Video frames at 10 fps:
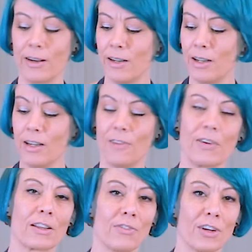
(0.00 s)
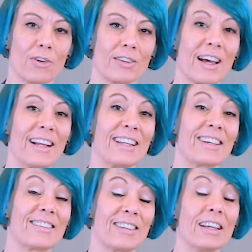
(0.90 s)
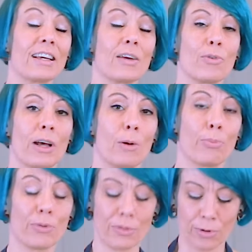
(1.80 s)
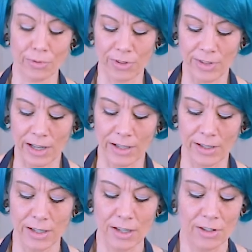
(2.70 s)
In fact, the vinaigrette's highly acidic and will help preserve the salad.